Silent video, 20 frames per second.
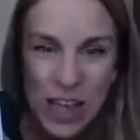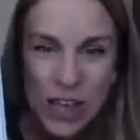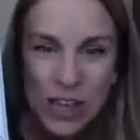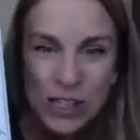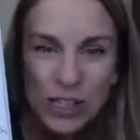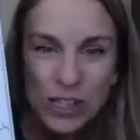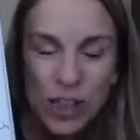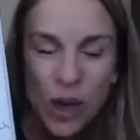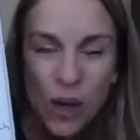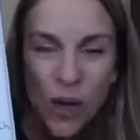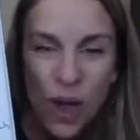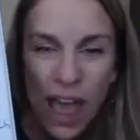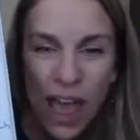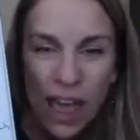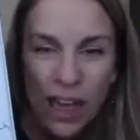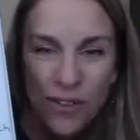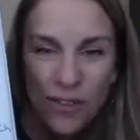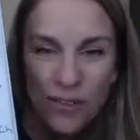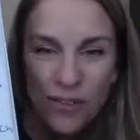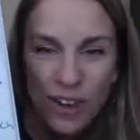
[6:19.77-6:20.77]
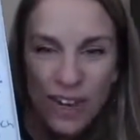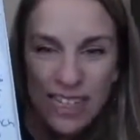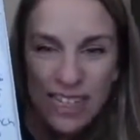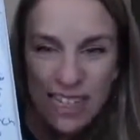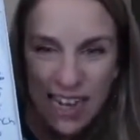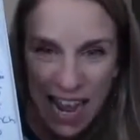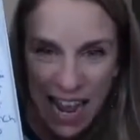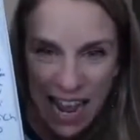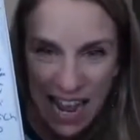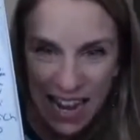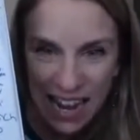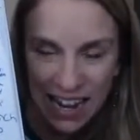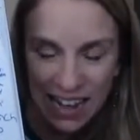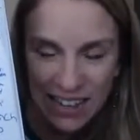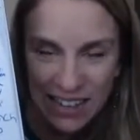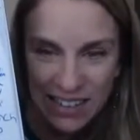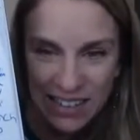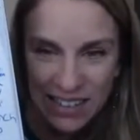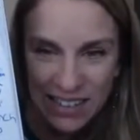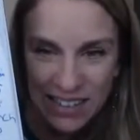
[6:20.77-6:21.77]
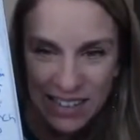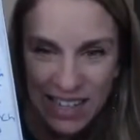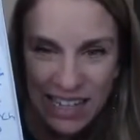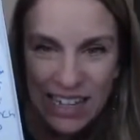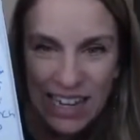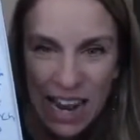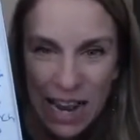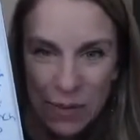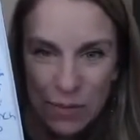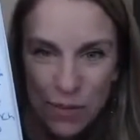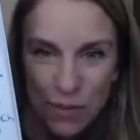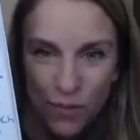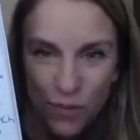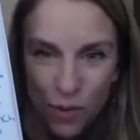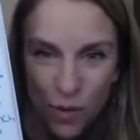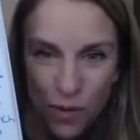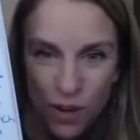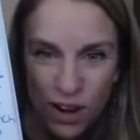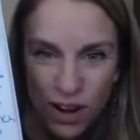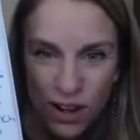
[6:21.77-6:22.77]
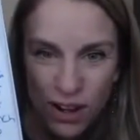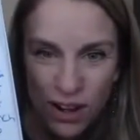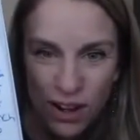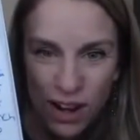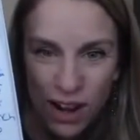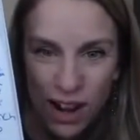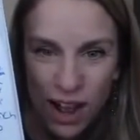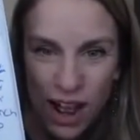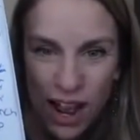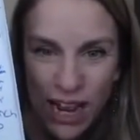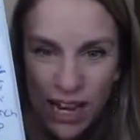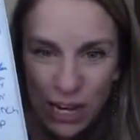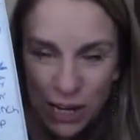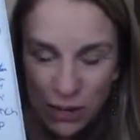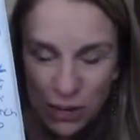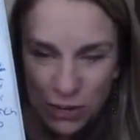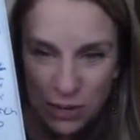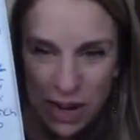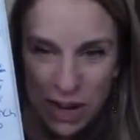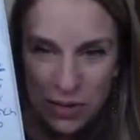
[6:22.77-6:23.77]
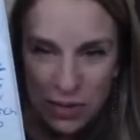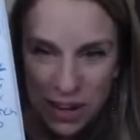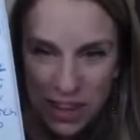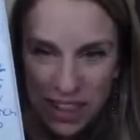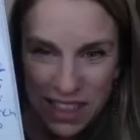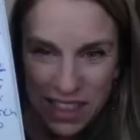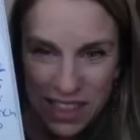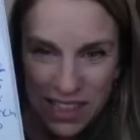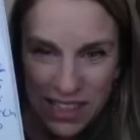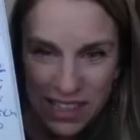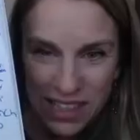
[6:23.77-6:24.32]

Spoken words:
So every day, the night before, I create one of these.